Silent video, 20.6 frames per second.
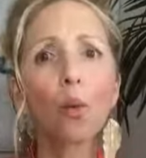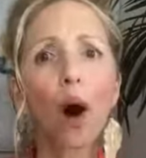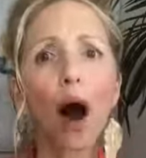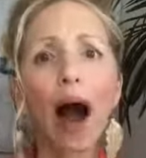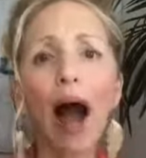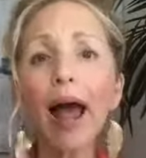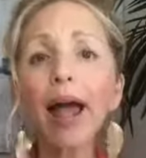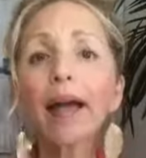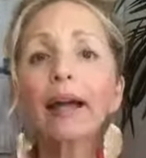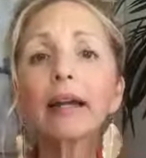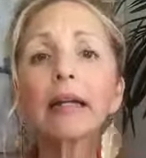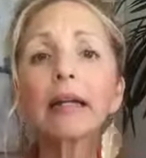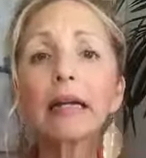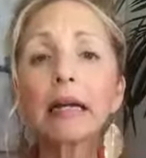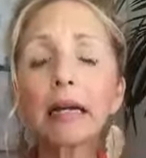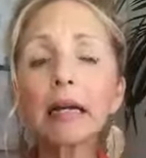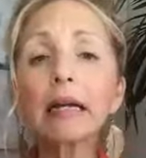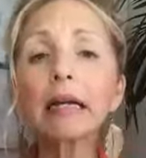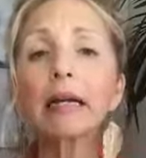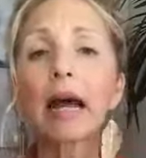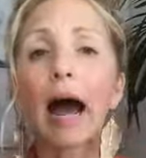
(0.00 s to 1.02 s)
I
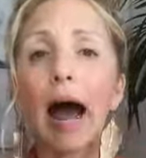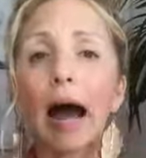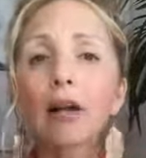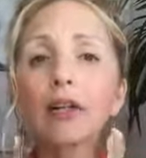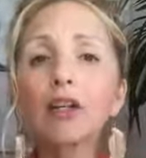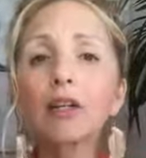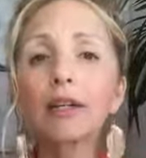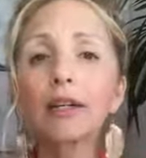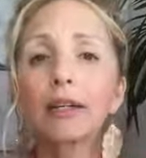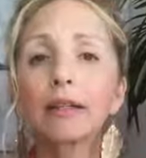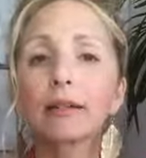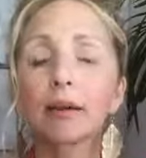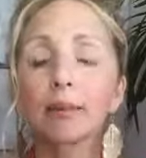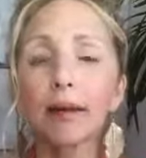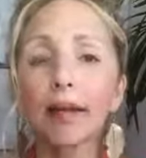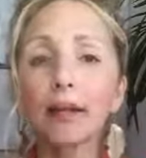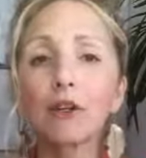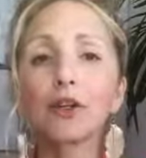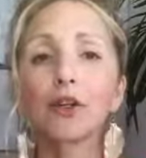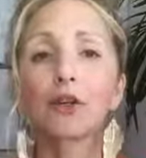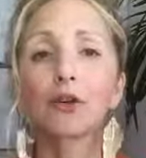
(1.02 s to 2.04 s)
needed actually some
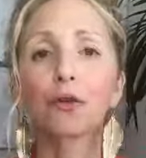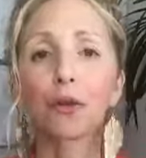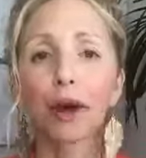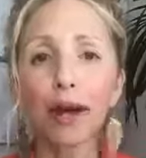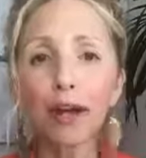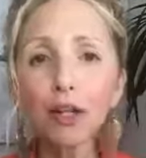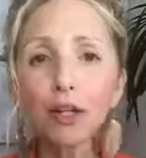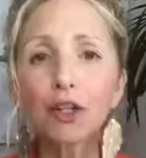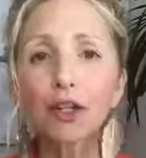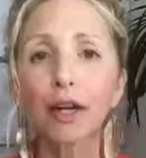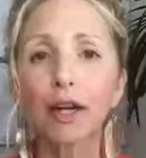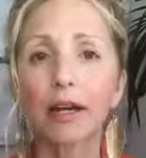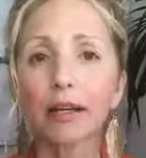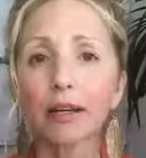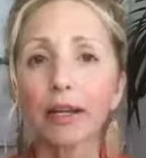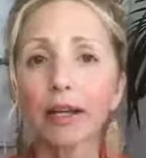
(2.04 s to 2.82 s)
integration